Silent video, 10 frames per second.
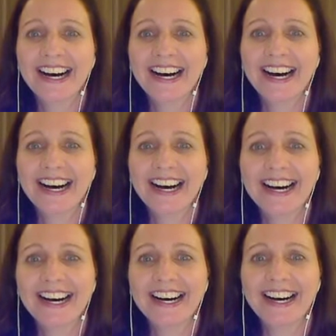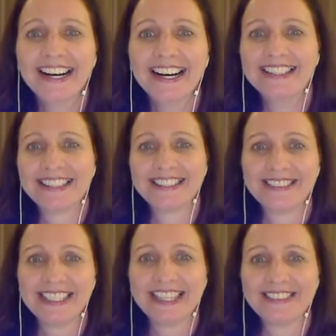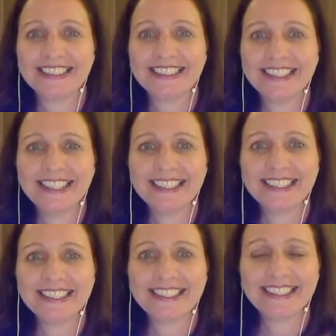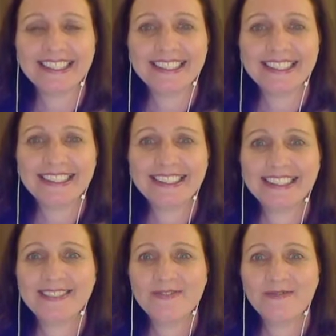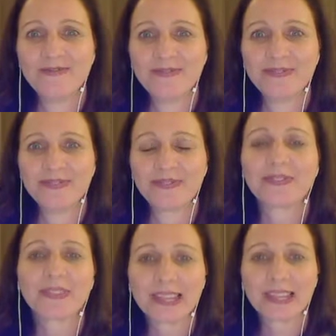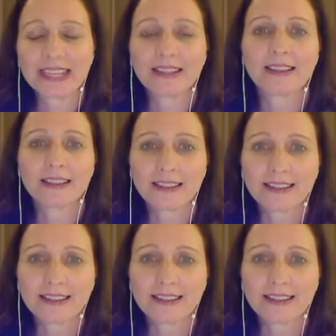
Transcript: No words are spoken by the person on screen.